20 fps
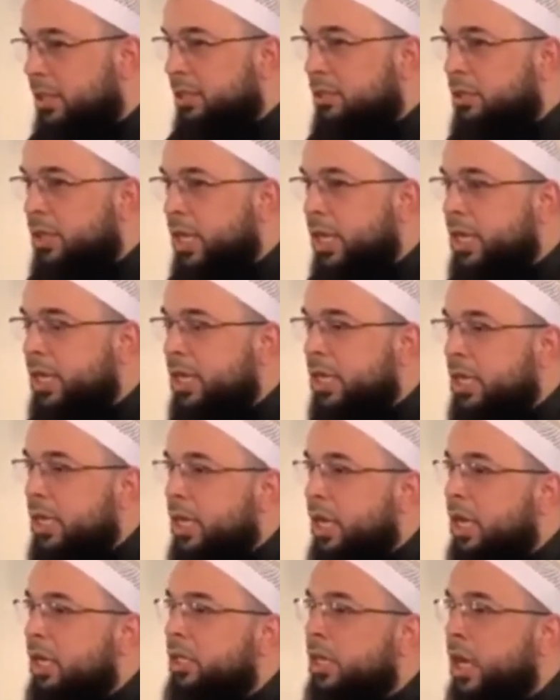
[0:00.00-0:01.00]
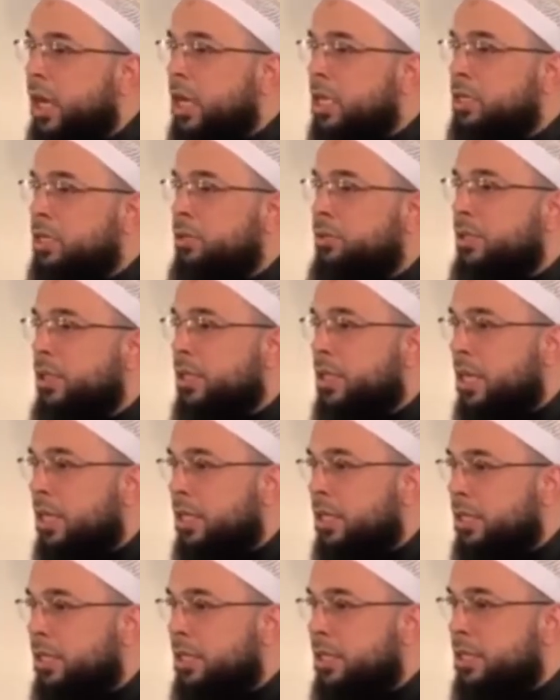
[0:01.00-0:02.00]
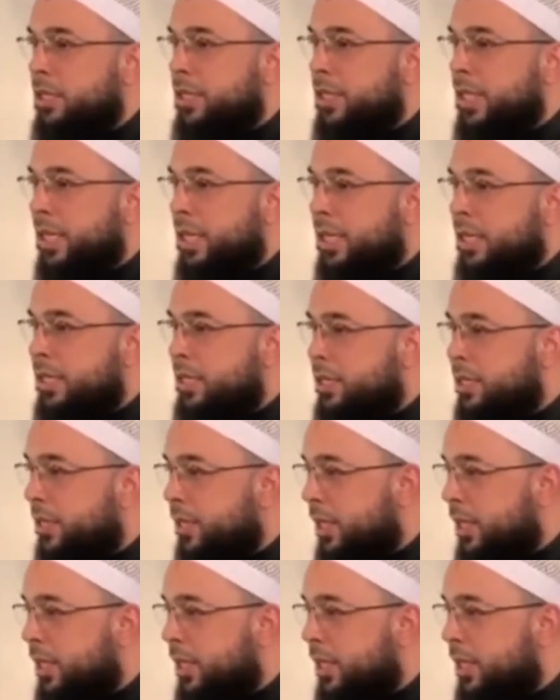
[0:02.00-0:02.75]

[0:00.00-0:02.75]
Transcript: Okay? Allah Azza says,